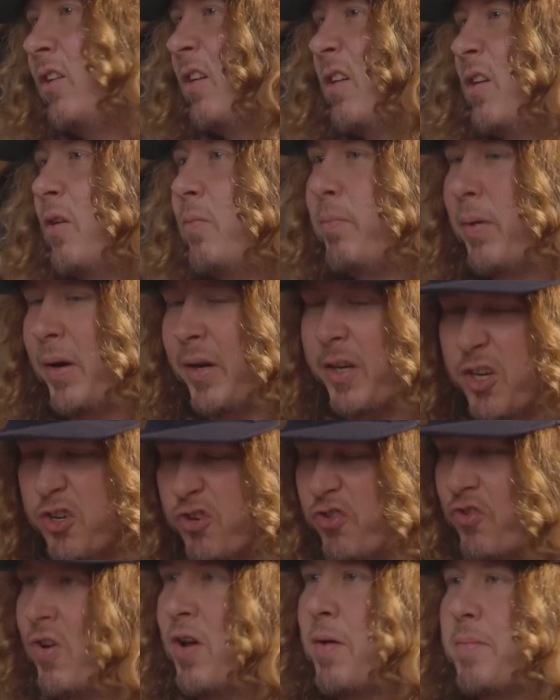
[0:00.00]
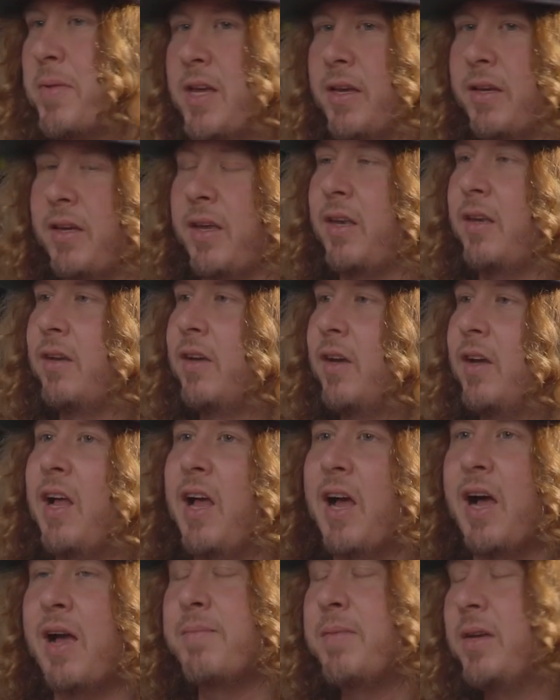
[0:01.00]
And, bucket drumming. And
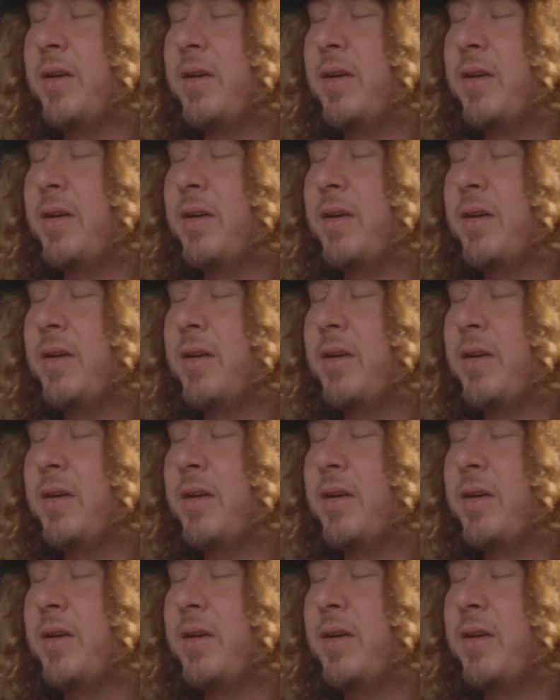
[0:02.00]
I